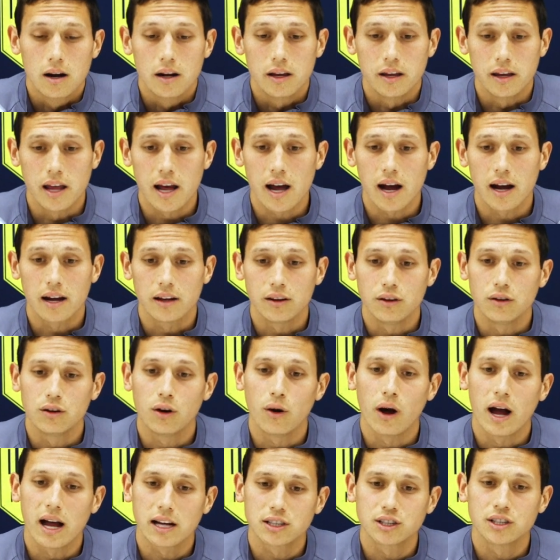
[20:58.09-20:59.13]
Yeah, you
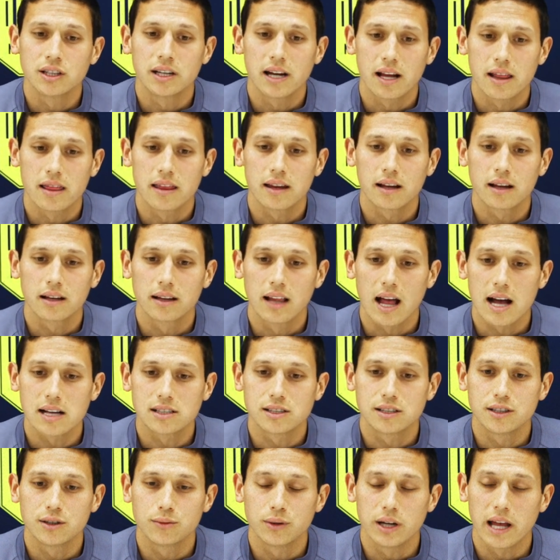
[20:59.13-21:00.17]
know, actually, I think
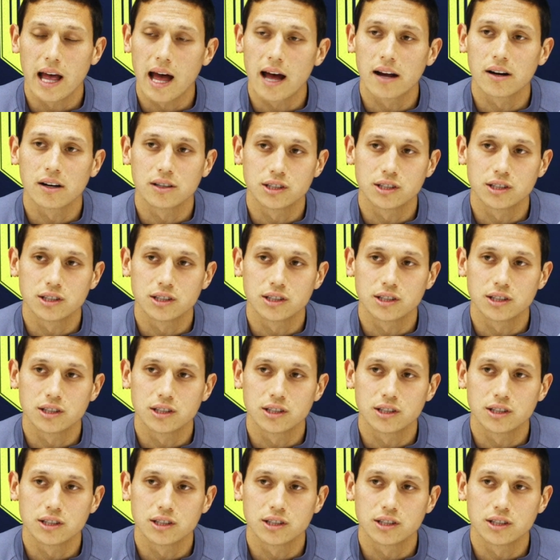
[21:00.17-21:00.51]
last year we had